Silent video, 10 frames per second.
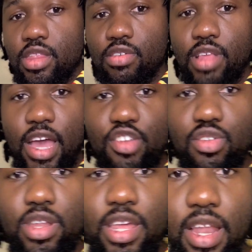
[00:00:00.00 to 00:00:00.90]
there's
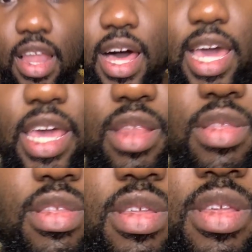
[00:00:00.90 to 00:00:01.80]
actually
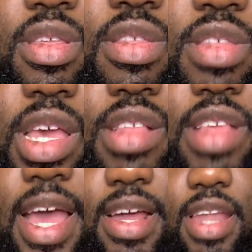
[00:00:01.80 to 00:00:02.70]
lines,
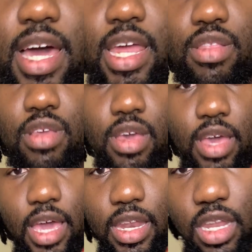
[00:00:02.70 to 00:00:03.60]
zigzag lines,
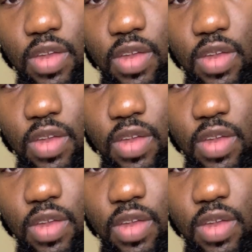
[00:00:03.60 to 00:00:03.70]
and